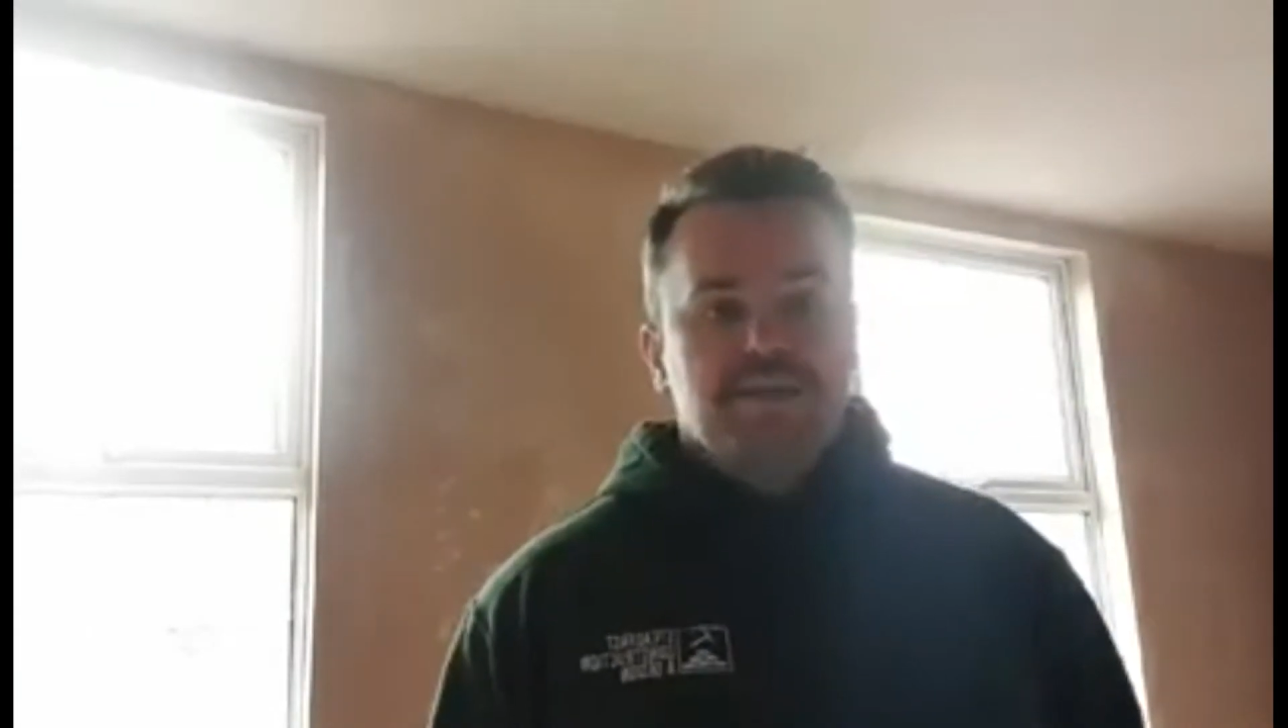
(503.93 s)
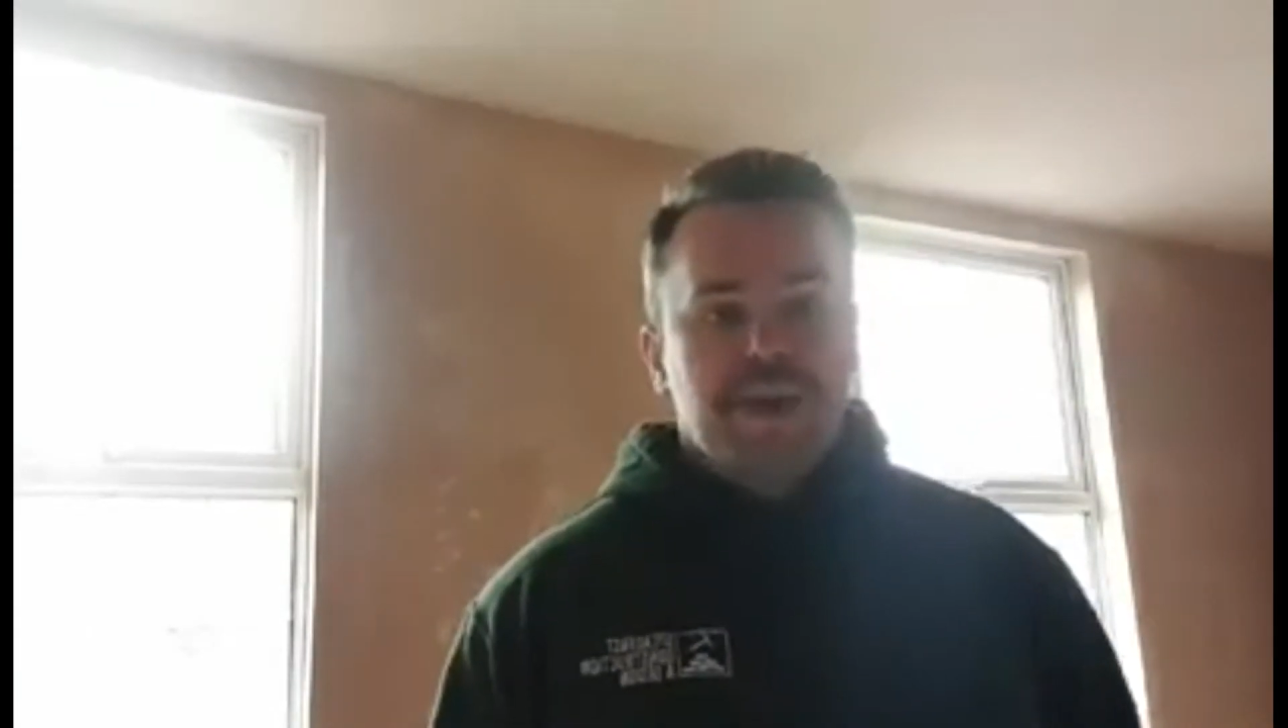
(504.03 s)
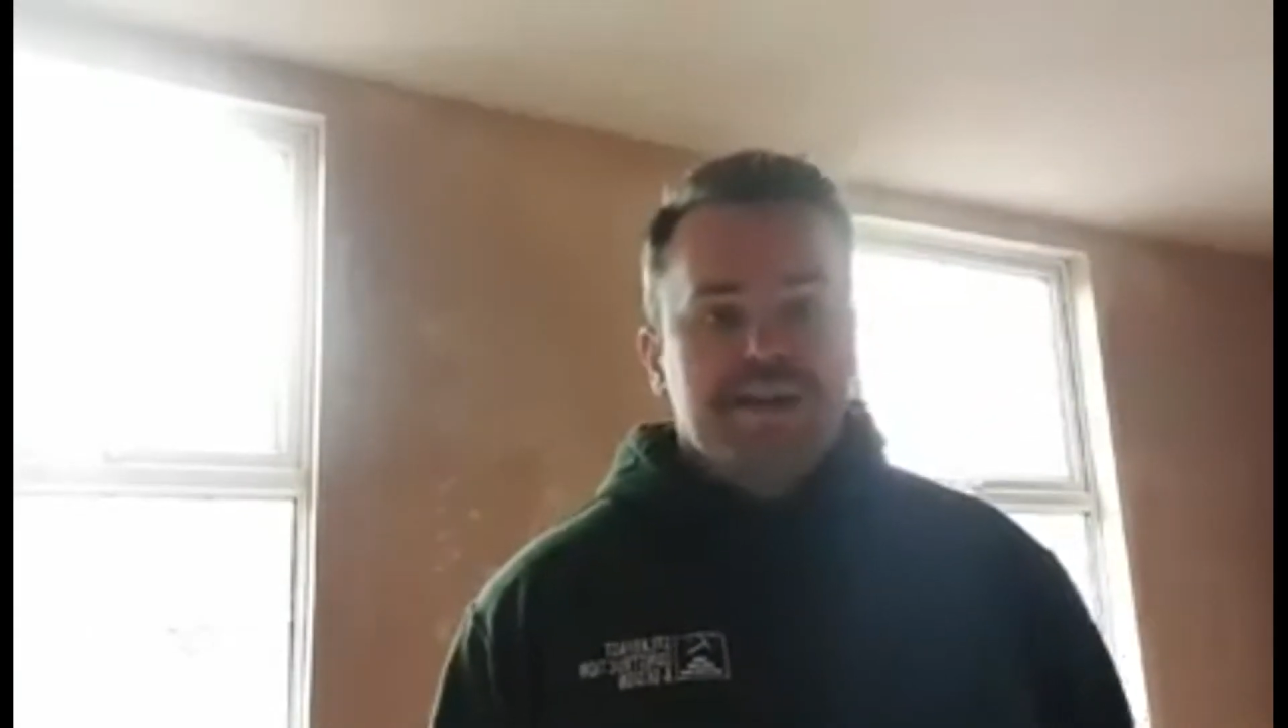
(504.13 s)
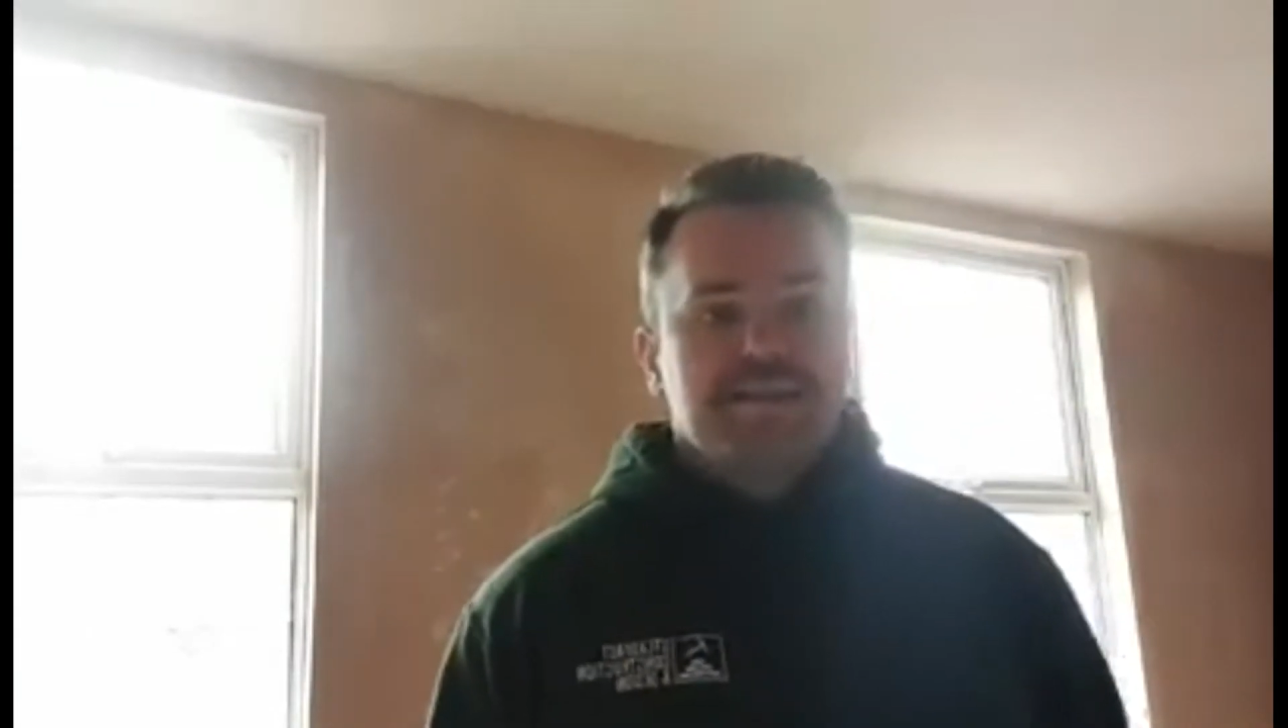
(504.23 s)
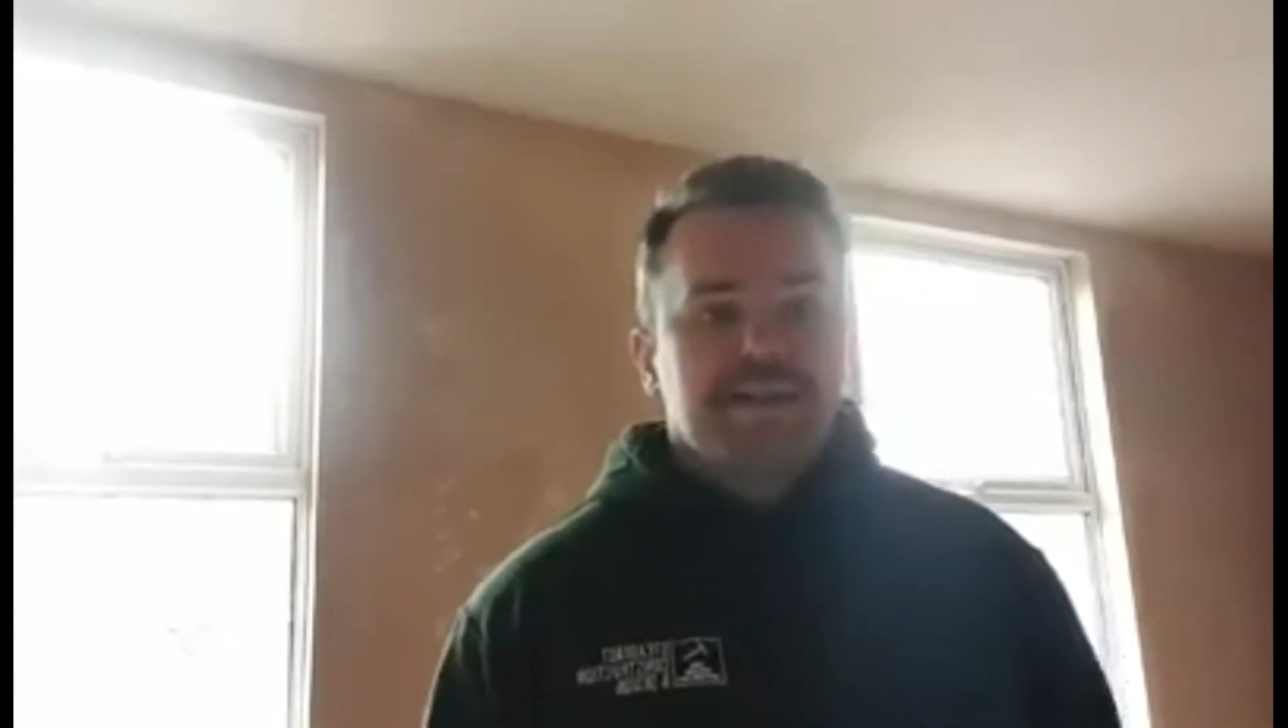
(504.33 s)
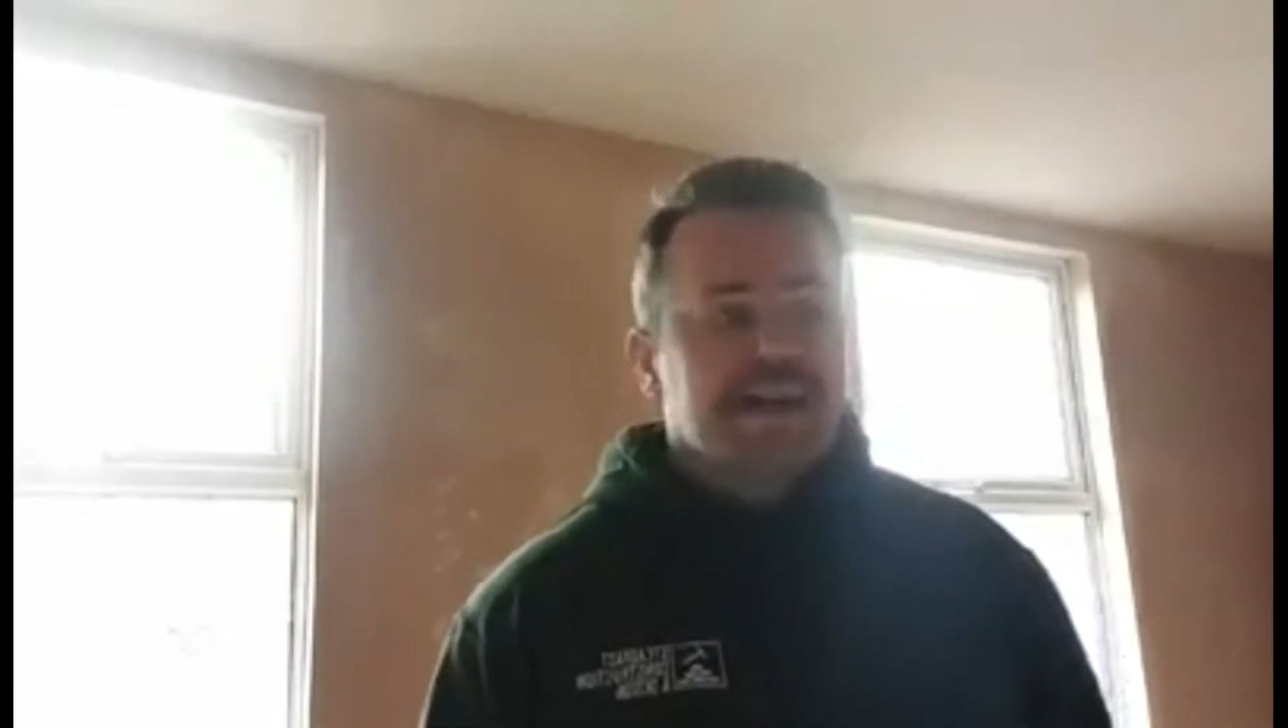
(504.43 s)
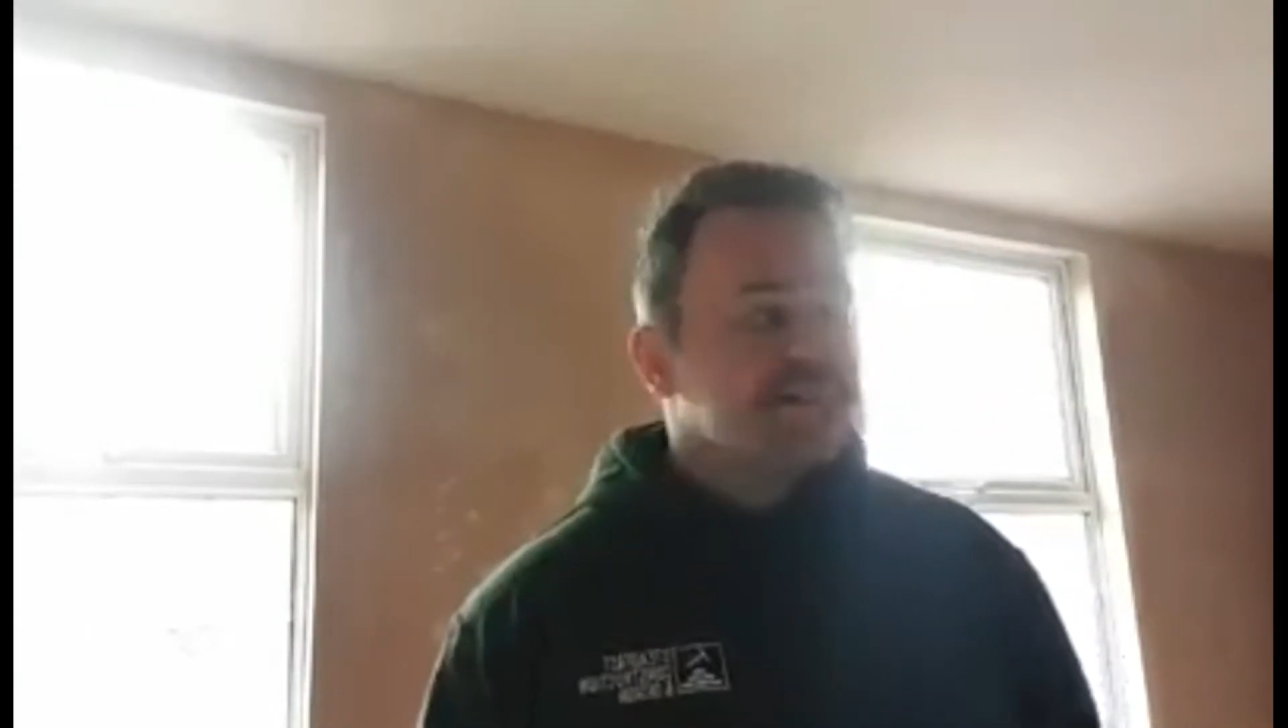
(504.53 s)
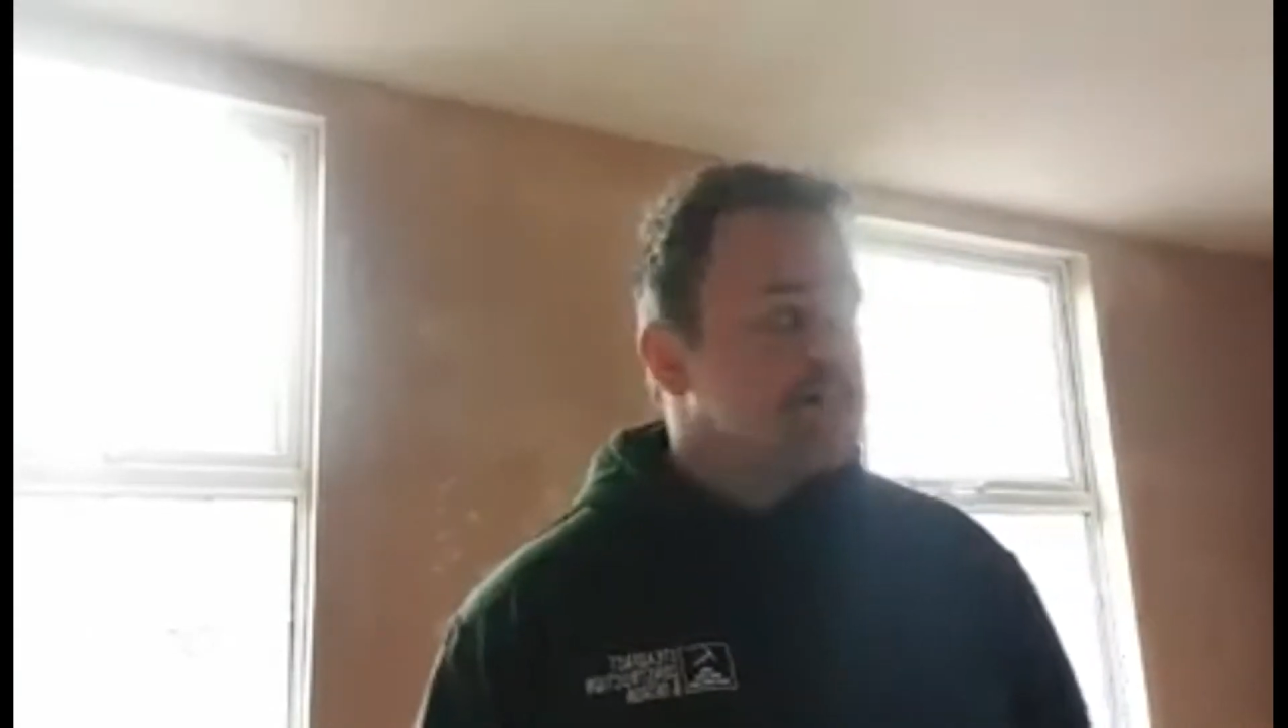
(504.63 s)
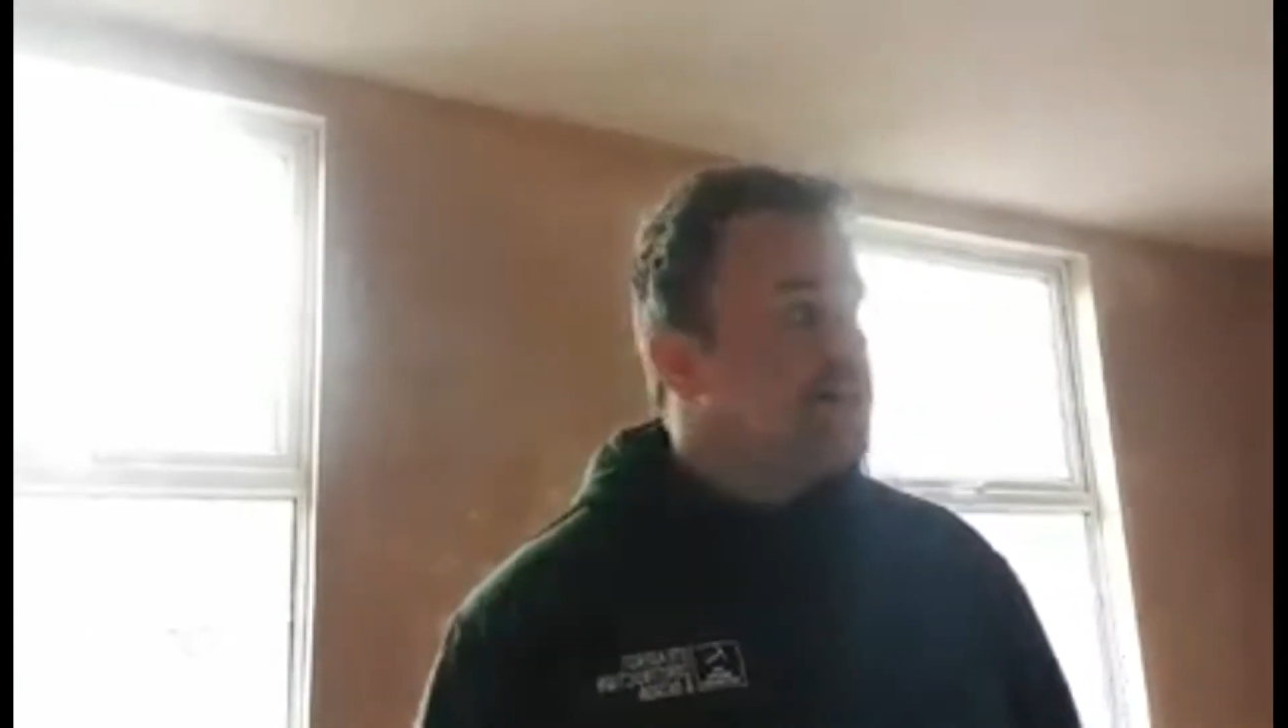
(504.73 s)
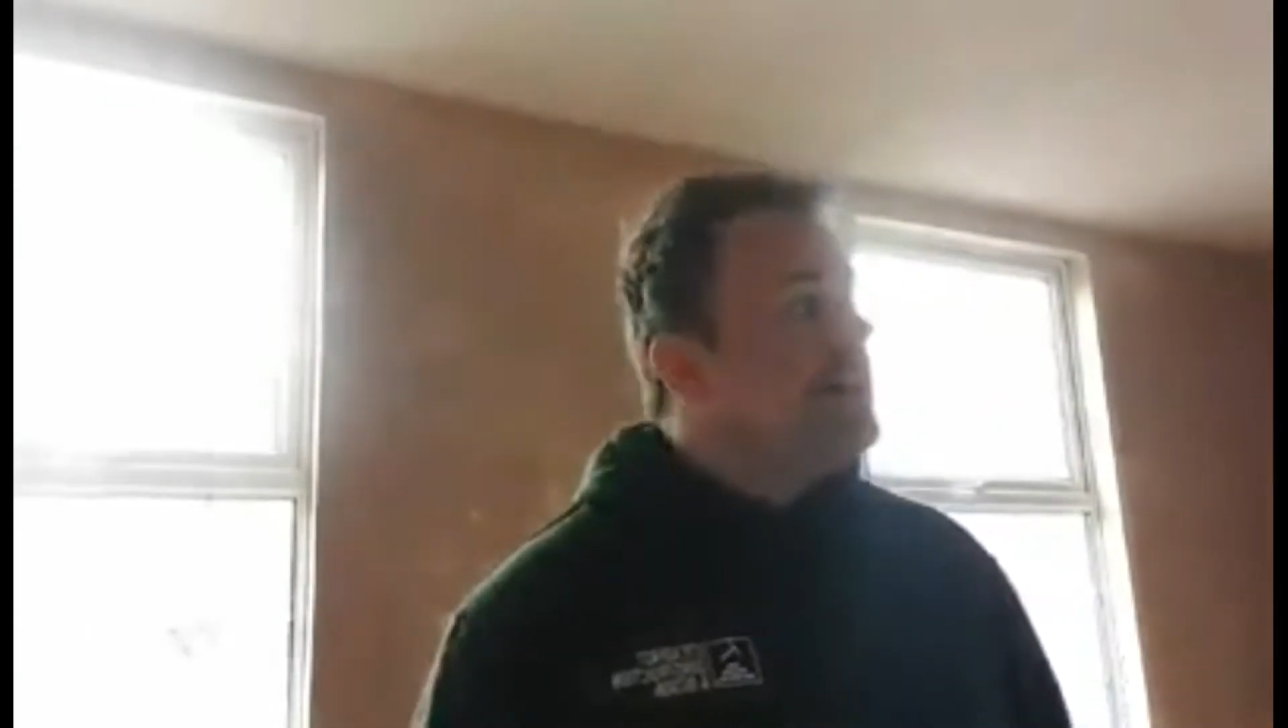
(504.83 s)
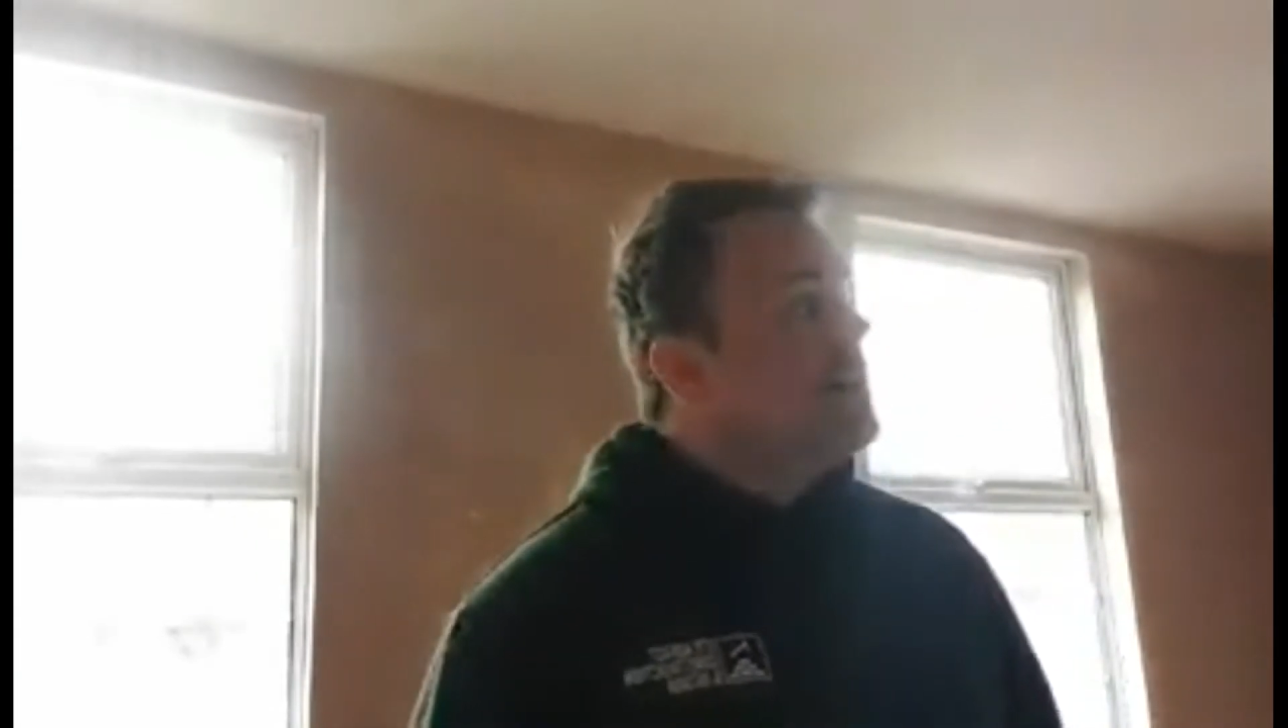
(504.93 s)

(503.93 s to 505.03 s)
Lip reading: wet plaster.